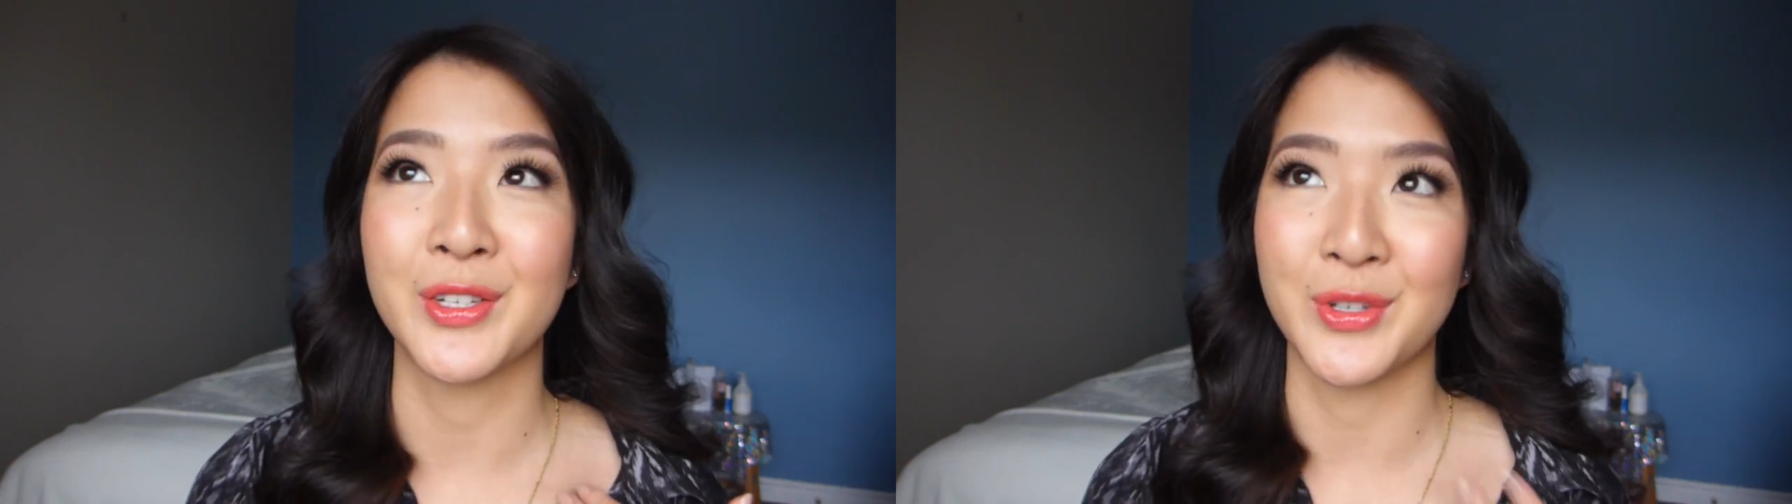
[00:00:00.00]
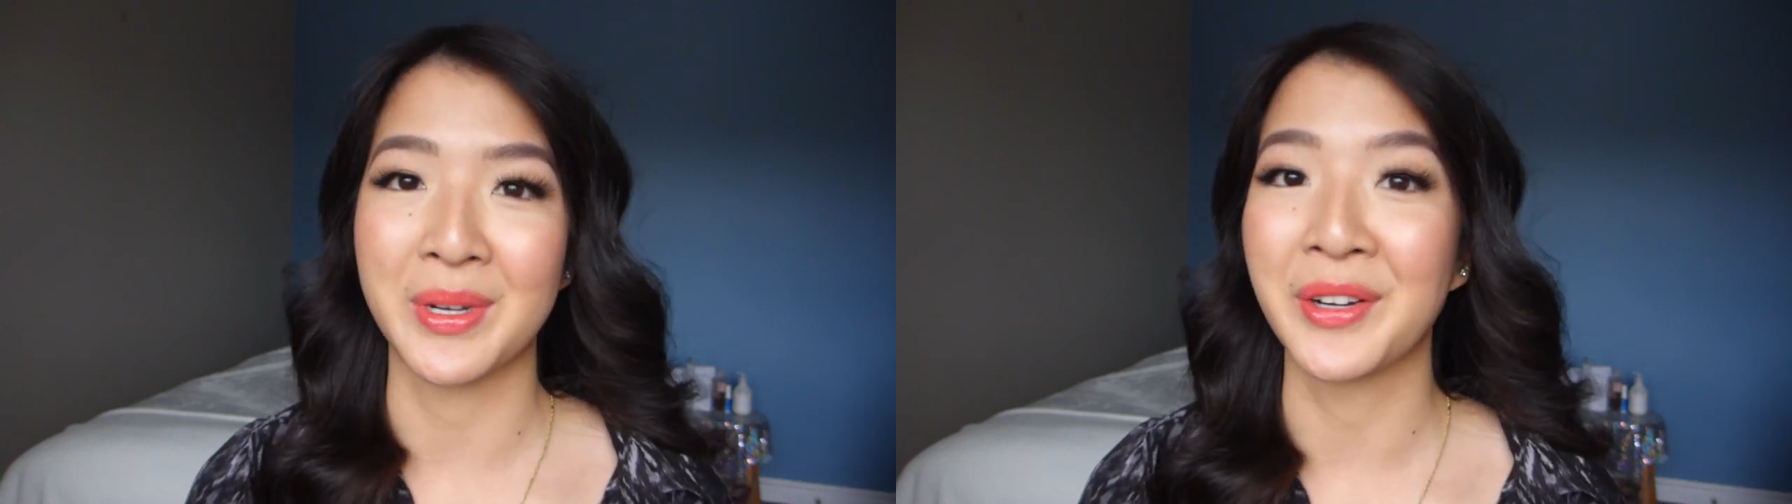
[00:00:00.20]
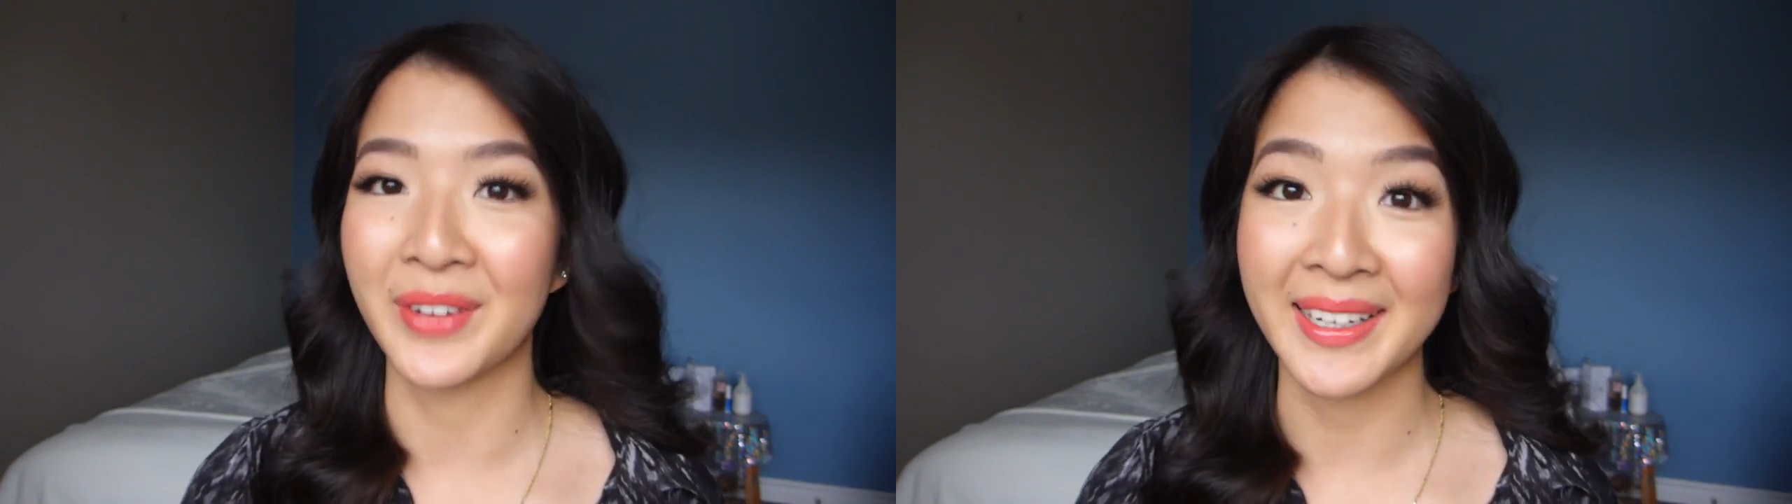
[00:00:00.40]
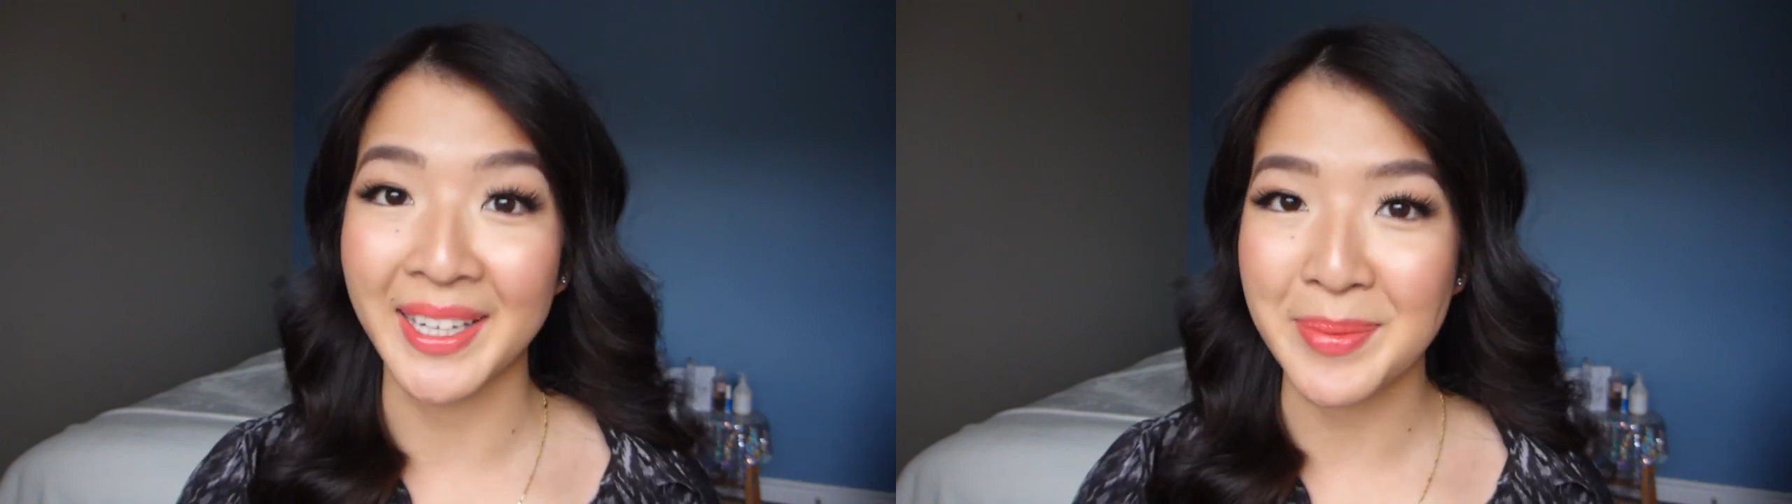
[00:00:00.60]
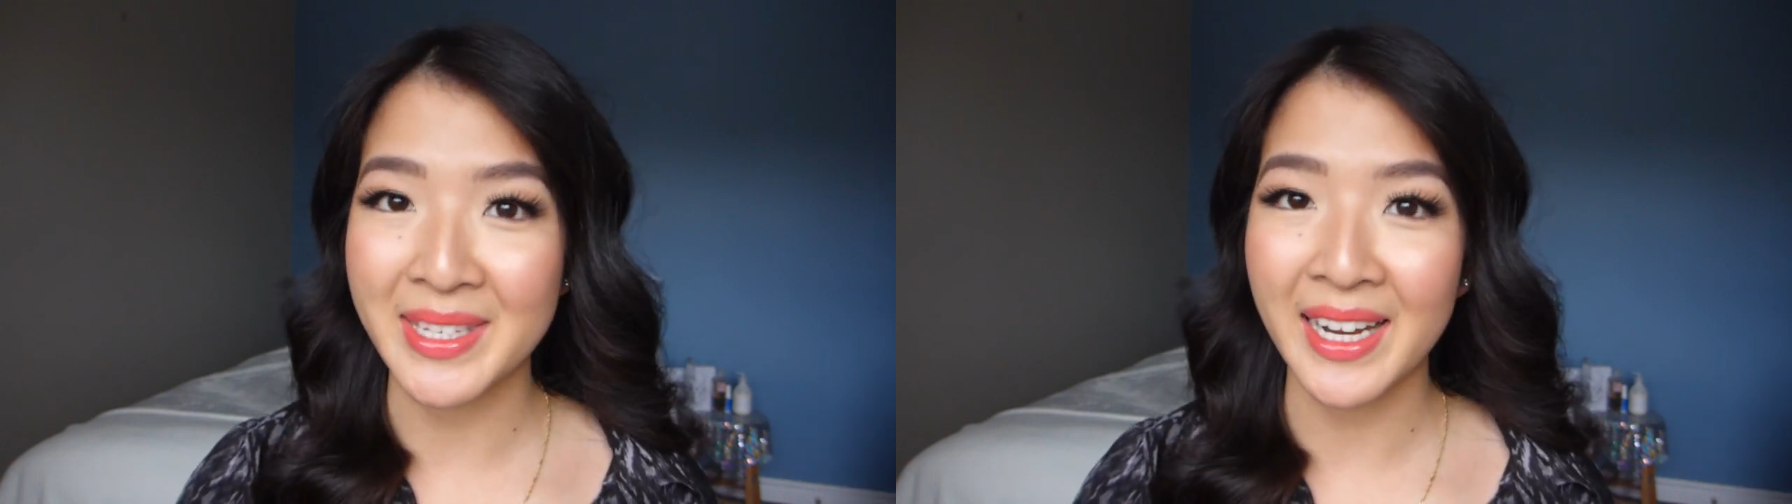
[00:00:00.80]
doing a red
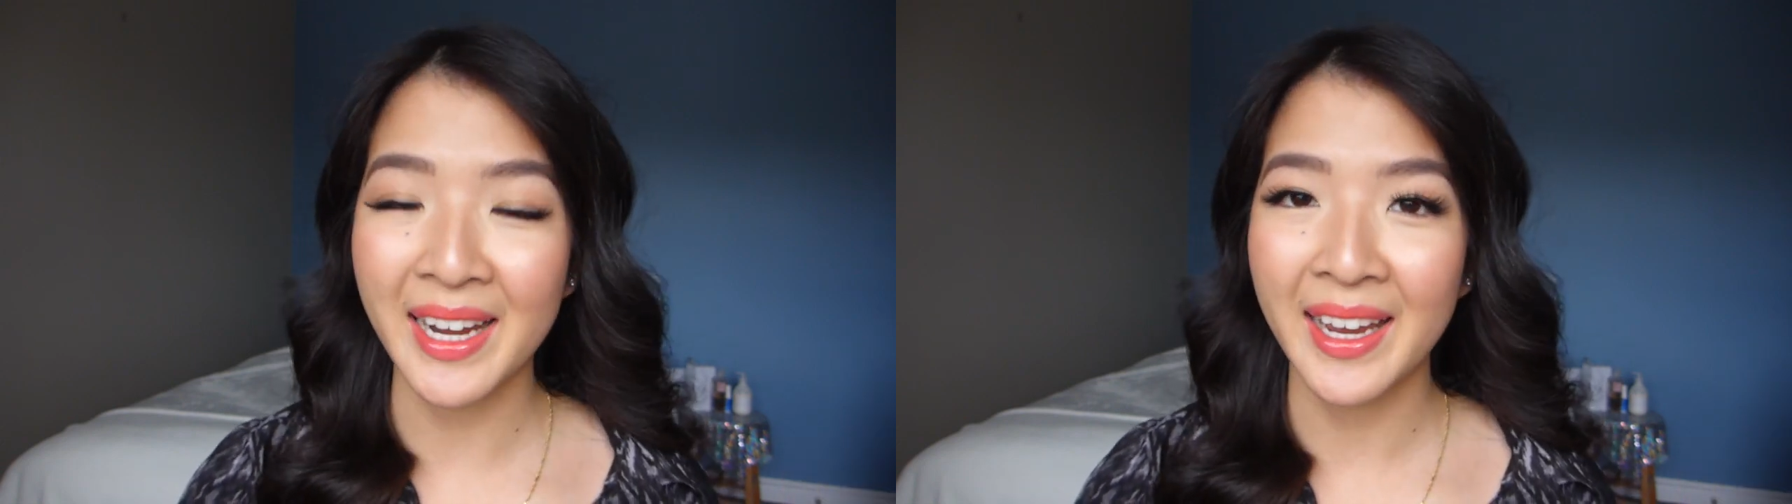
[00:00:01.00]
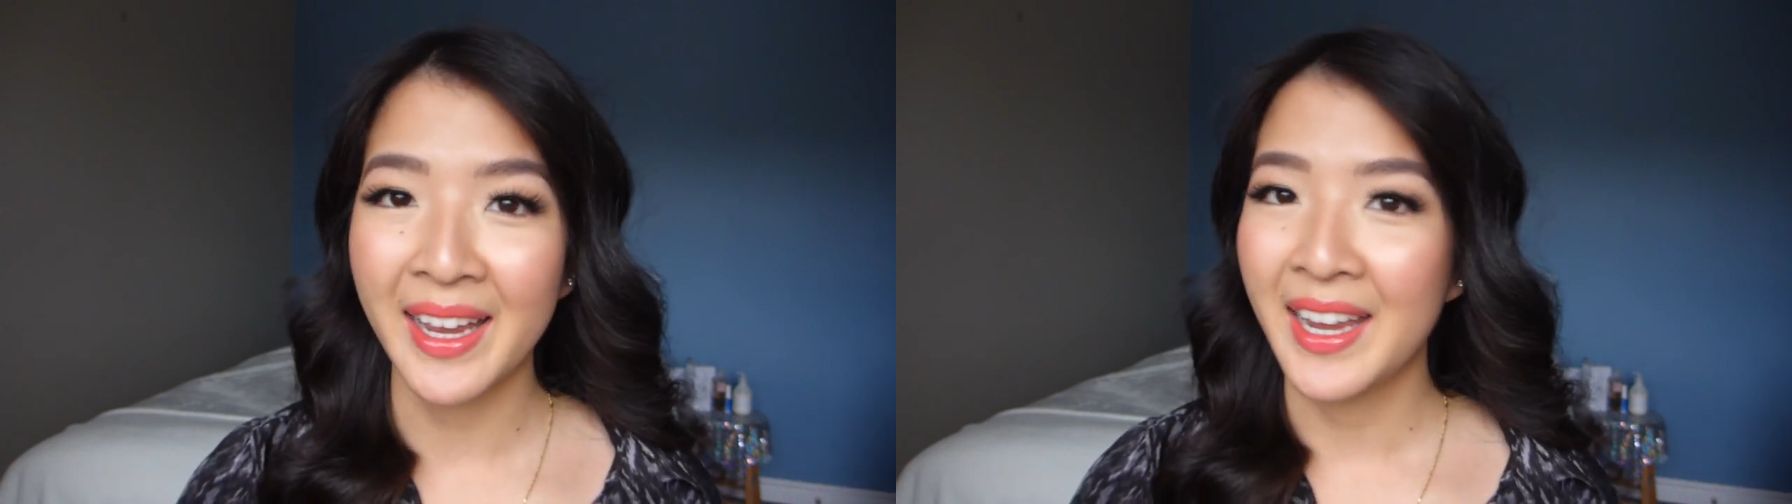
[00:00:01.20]
lipstick.